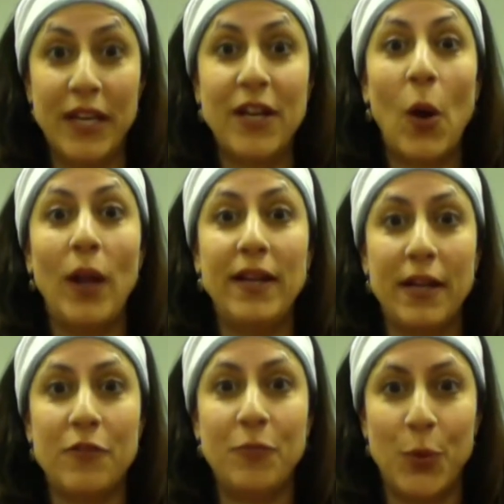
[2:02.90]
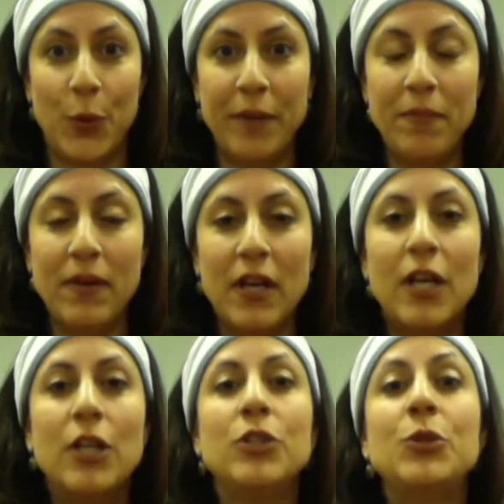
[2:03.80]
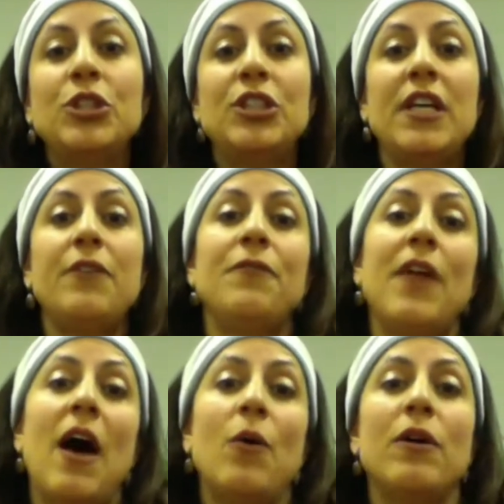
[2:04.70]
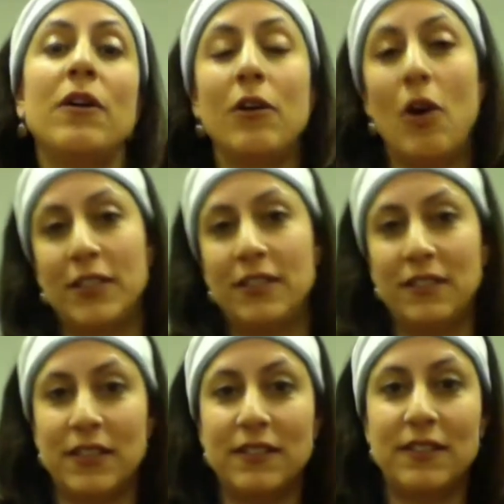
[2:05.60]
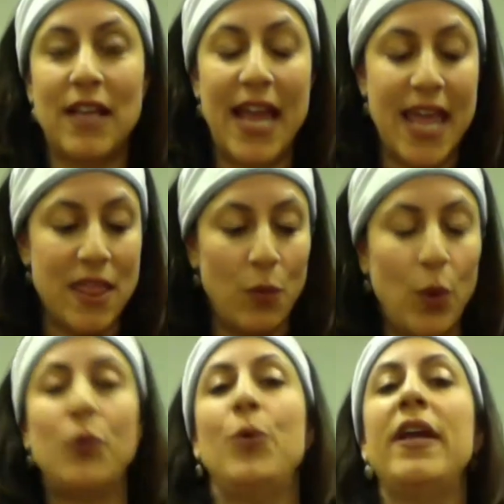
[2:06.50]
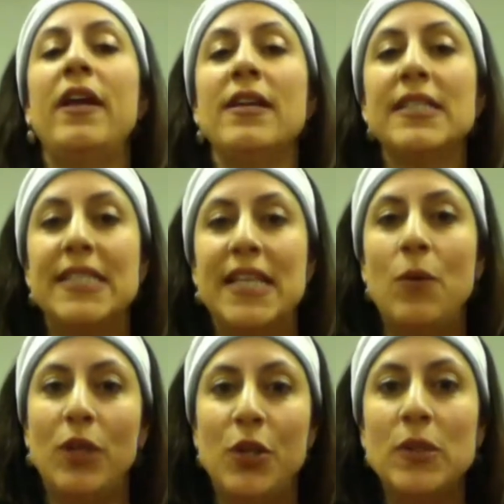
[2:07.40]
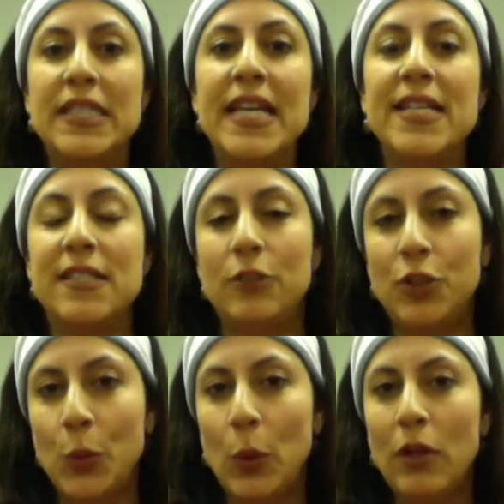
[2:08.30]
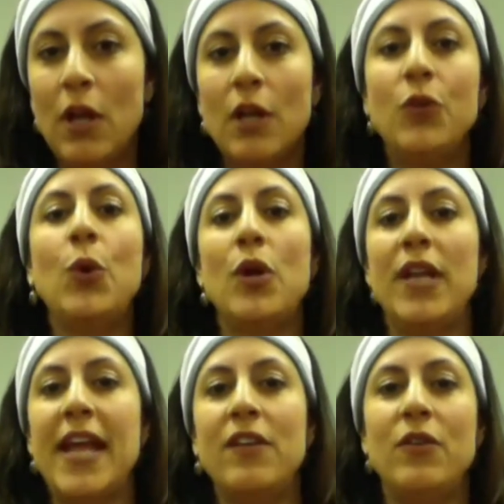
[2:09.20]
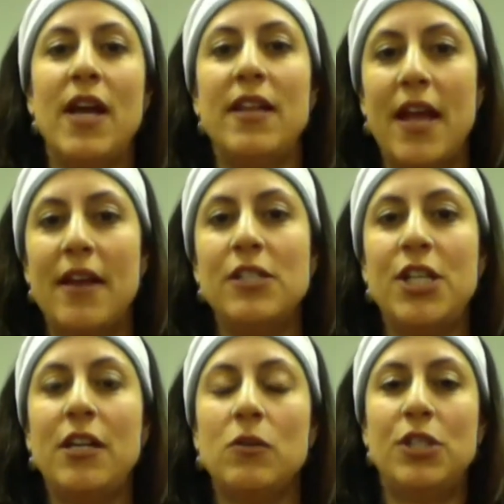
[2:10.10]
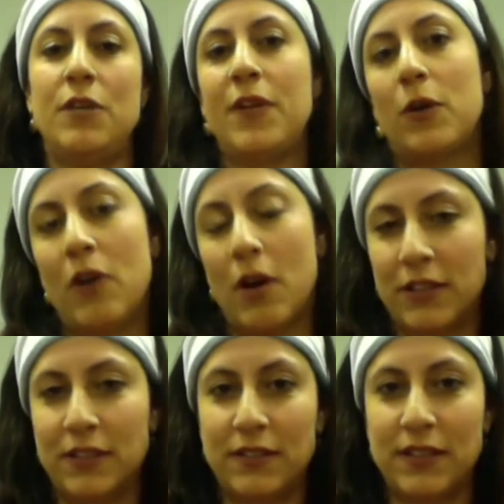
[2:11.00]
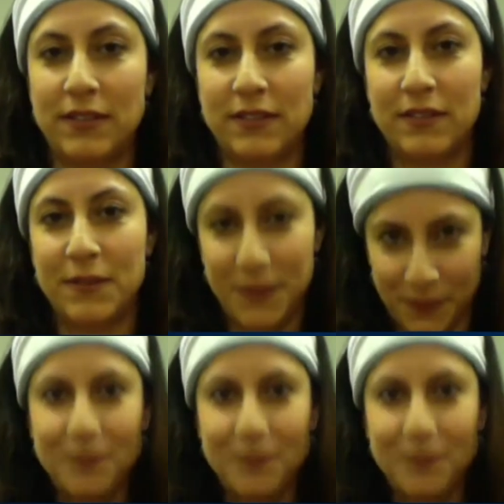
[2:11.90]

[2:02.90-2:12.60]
now, in the holiday of Purim, to shift our consciousness. And what we see, what you see, is a tool to connect to that energy to shift our consciousness.